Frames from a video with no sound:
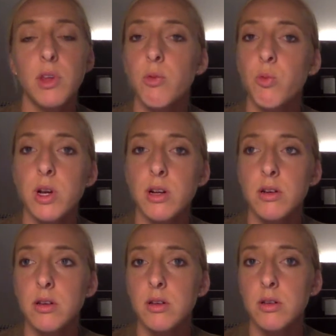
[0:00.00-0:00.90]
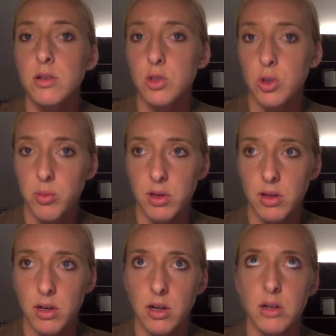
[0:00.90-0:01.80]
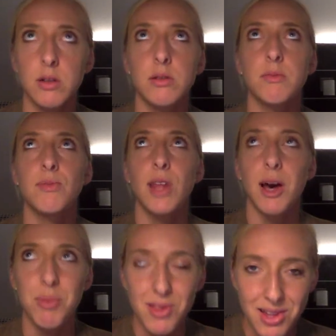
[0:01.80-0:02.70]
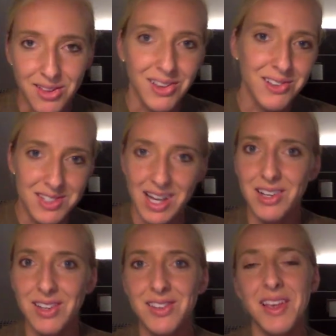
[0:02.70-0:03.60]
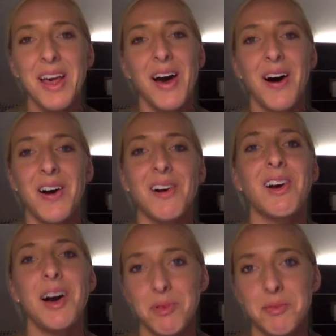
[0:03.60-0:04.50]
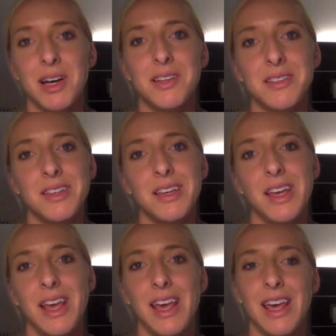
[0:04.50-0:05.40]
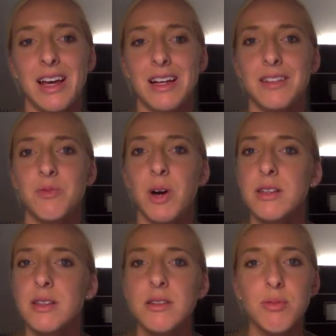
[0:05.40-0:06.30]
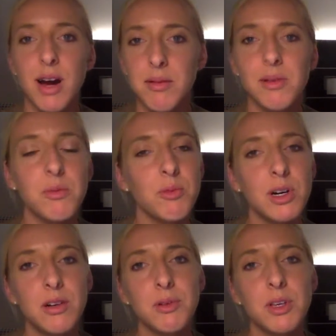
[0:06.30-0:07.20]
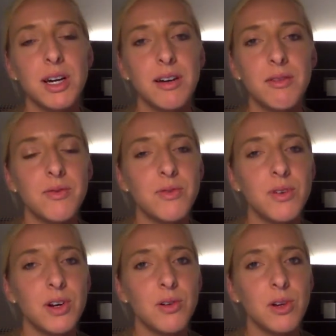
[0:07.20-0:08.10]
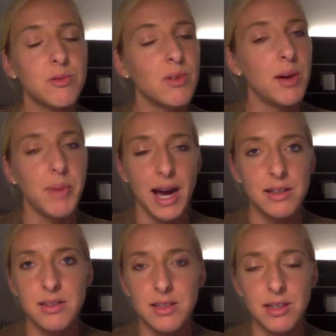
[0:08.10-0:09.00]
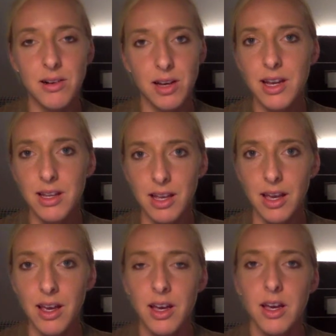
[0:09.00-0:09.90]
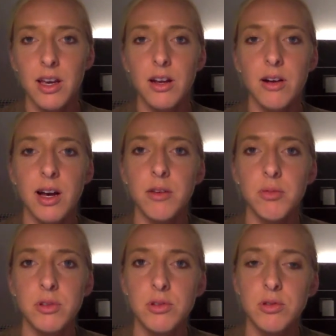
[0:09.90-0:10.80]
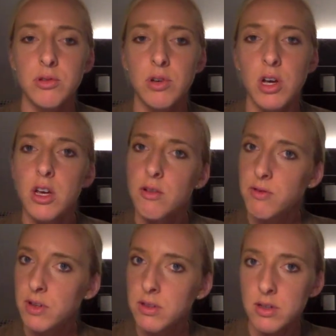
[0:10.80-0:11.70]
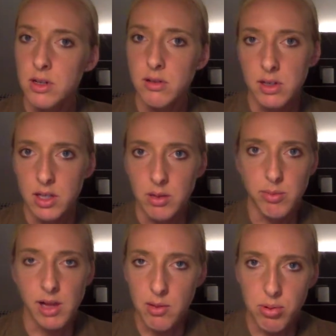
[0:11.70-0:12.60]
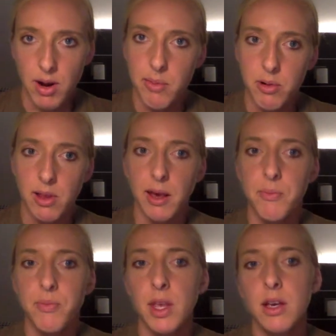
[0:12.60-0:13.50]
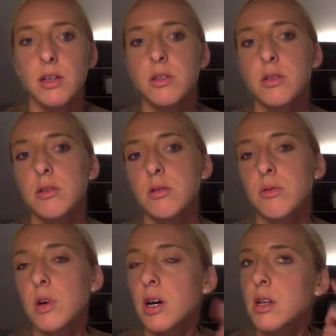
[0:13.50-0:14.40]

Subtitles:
renal tubular epithelial cells are compromised. And why is this a problem? Well, when you have a mass in your kidney, you're not able to filter and clean the blood properly. So,